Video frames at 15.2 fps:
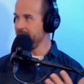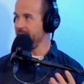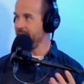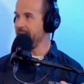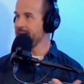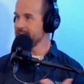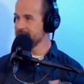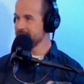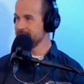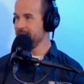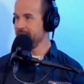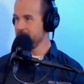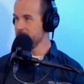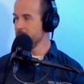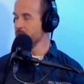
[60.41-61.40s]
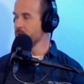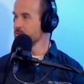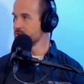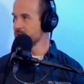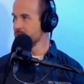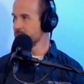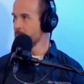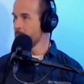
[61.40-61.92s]
as that emotion
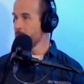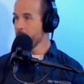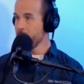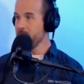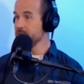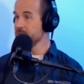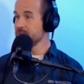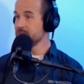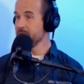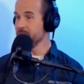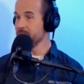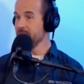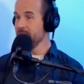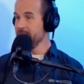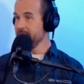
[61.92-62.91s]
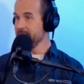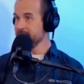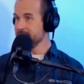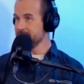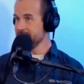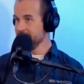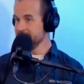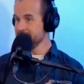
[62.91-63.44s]
and so
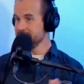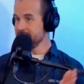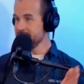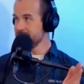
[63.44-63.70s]
it's easy to